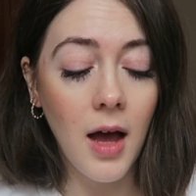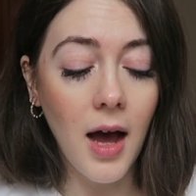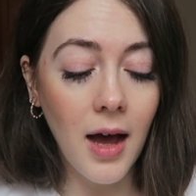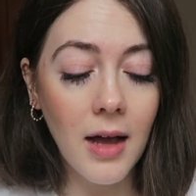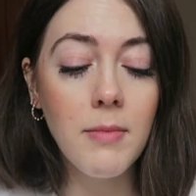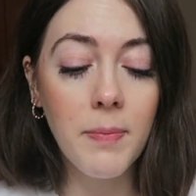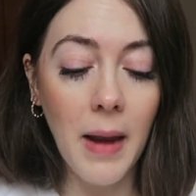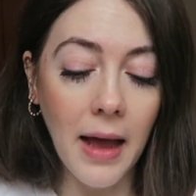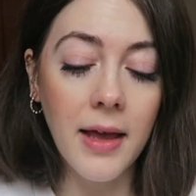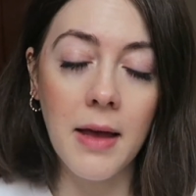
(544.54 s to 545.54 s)
I'm a
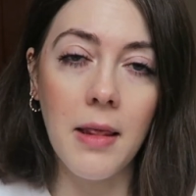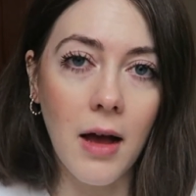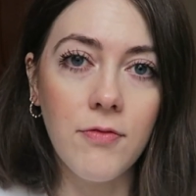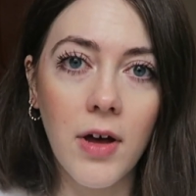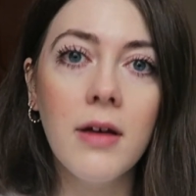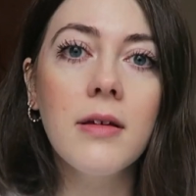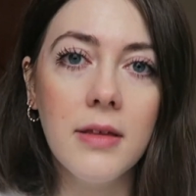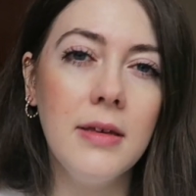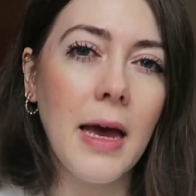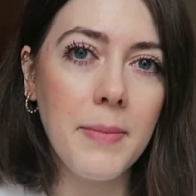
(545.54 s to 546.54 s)
blanket lover.
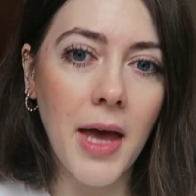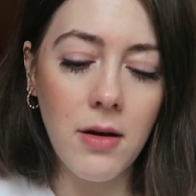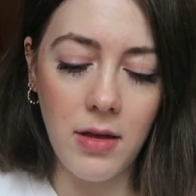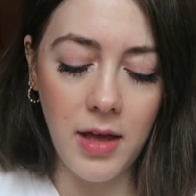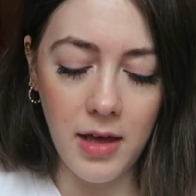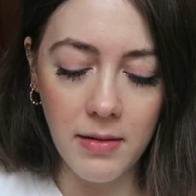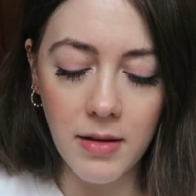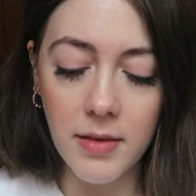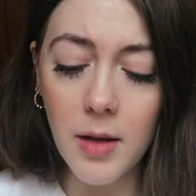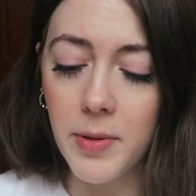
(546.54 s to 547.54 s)
Get me out of here.
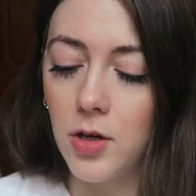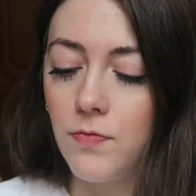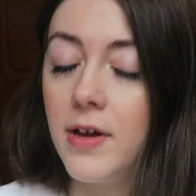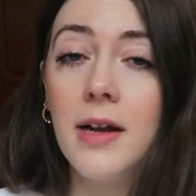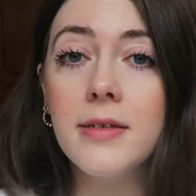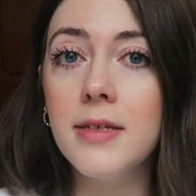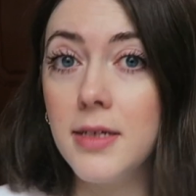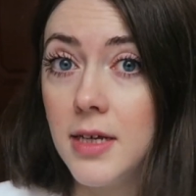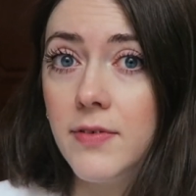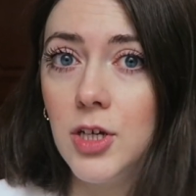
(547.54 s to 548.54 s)
That'd be a good reality
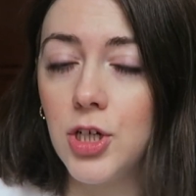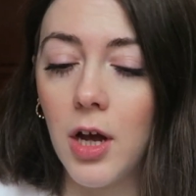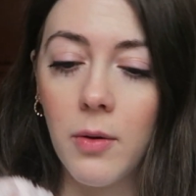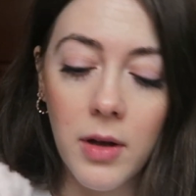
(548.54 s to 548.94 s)
TV show.